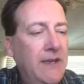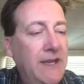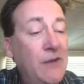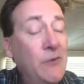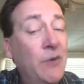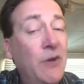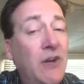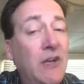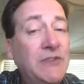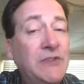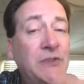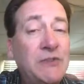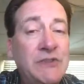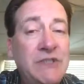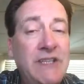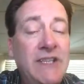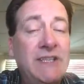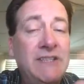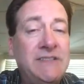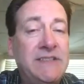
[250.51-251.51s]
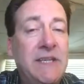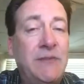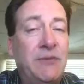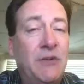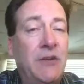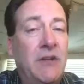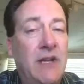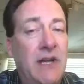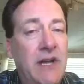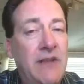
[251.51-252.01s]
And we're also seeing
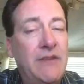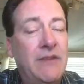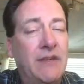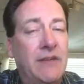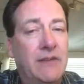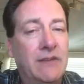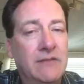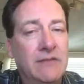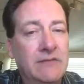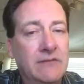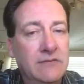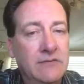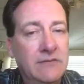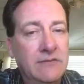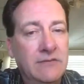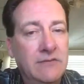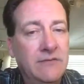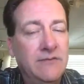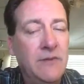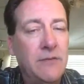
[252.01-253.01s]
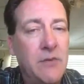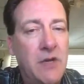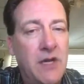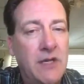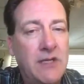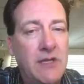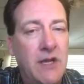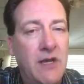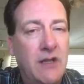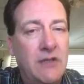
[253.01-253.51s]
several other
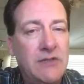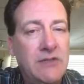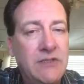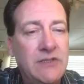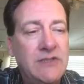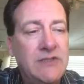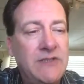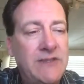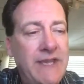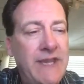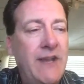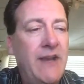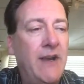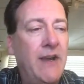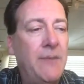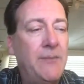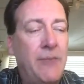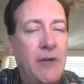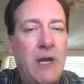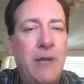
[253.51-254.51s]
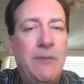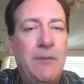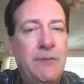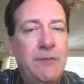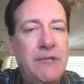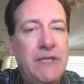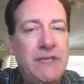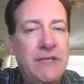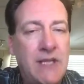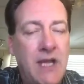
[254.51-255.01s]
Vermont colleges that are
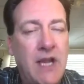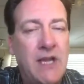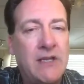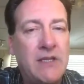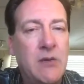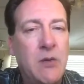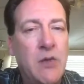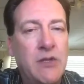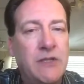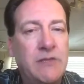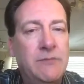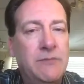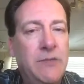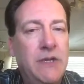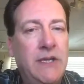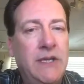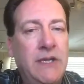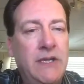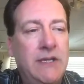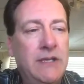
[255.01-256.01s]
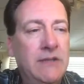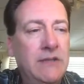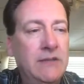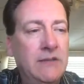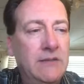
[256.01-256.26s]
probably not going to be